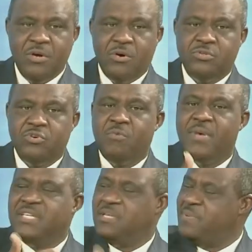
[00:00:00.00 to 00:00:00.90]
or to come
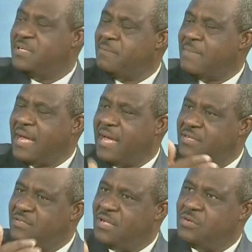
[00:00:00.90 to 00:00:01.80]
and deepen the market
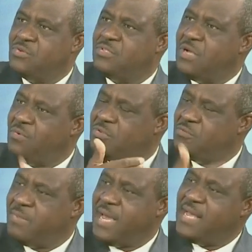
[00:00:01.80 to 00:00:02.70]
so that those that want to
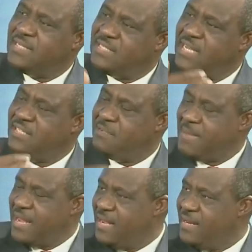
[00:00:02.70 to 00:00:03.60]
buy and sell in the
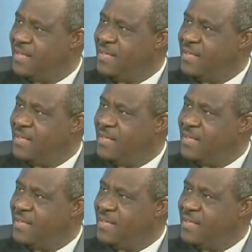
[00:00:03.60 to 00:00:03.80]
market